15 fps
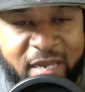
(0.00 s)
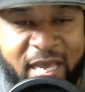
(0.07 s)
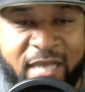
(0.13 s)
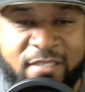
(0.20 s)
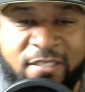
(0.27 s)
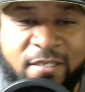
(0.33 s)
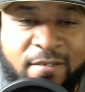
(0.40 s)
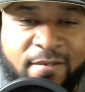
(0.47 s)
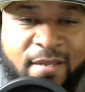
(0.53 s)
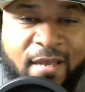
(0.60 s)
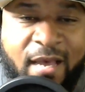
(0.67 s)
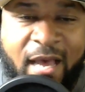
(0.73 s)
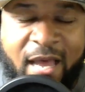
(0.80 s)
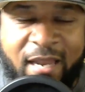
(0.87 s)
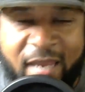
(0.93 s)
to lie to you.
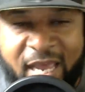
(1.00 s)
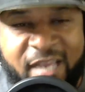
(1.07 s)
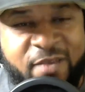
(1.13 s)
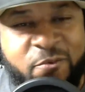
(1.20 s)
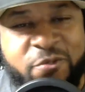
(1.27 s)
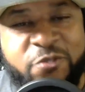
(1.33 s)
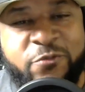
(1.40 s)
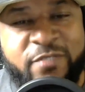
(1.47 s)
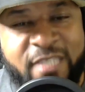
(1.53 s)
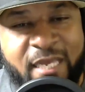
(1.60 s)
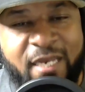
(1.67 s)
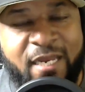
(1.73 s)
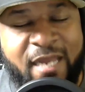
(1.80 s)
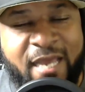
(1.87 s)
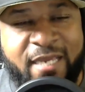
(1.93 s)
I like it when you
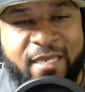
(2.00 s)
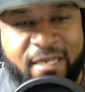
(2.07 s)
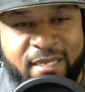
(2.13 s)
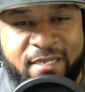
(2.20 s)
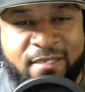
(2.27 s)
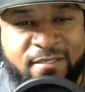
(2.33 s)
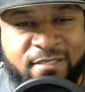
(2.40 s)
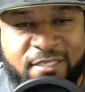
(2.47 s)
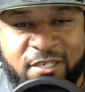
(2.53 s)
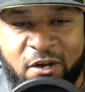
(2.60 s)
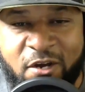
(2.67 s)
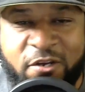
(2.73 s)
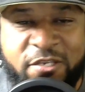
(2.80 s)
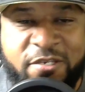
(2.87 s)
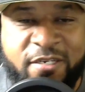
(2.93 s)
tell it like it is. He
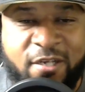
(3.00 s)
called you,